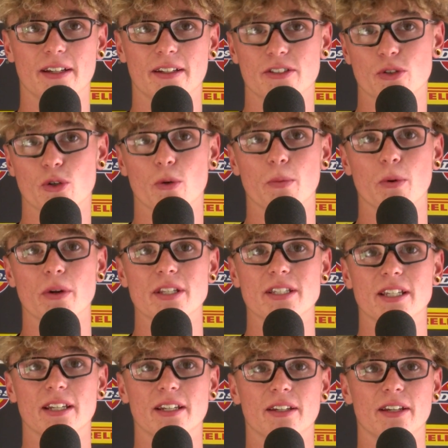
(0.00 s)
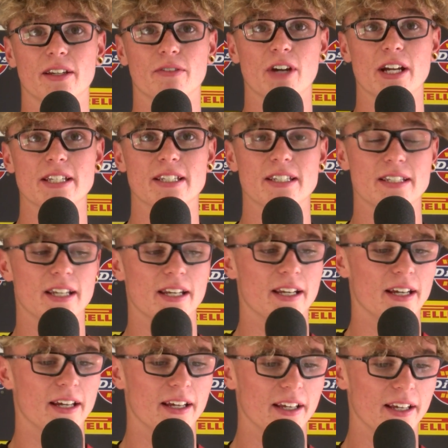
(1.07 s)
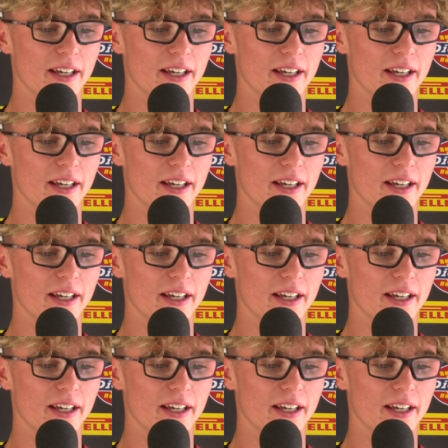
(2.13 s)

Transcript: score points in races, then